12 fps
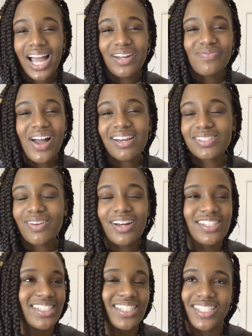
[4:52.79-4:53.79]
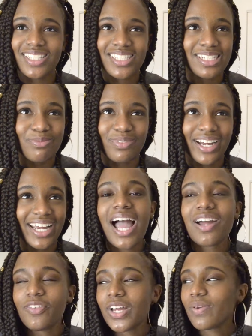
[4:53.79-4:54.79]
A 5 stars just didn't seem right.
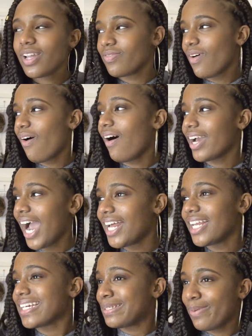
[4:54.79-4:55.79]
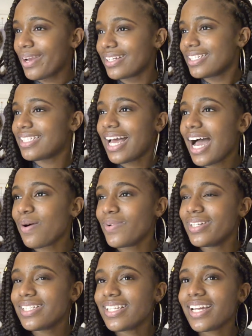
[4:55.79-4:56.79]
I feel like we have all kind of experienced that
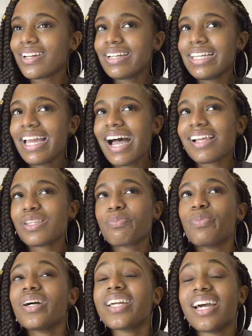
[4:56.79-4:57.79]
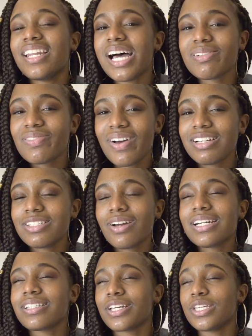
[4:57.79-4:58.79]
when it's like, yeah, the book could have a 5
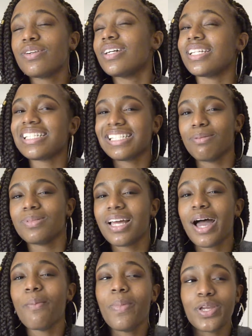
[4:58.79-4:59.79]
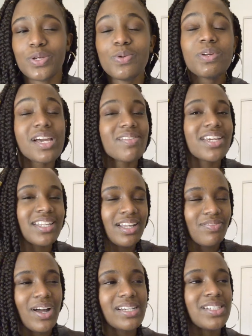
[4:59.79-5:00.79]
stars, like you could accept that, but you giving it the
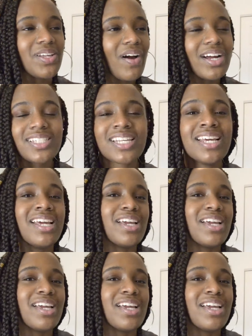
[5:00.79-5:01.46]
5 stars,